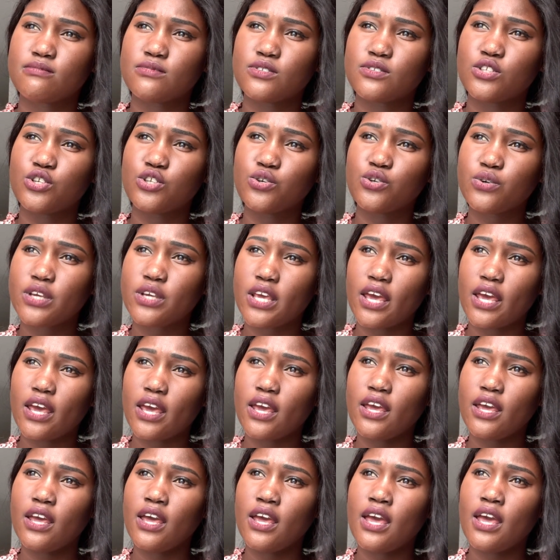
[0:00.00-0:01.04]

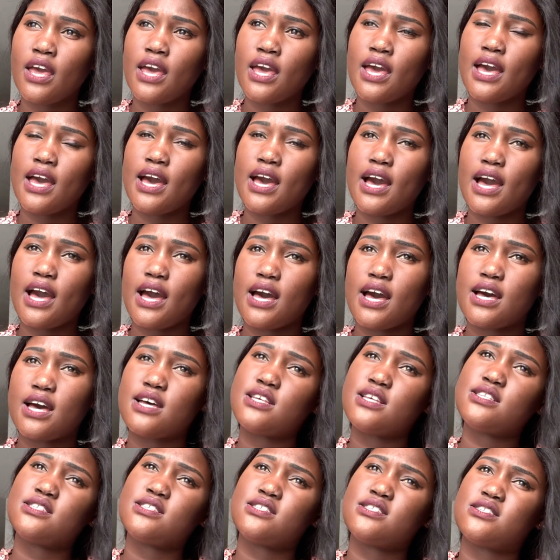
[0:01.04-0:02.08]
UK
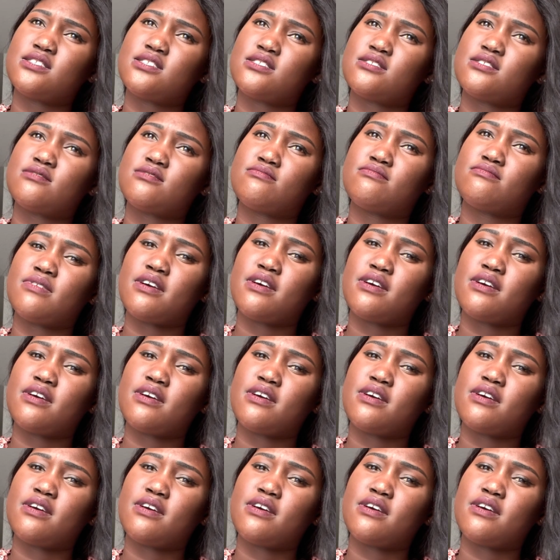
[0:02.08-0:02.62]
has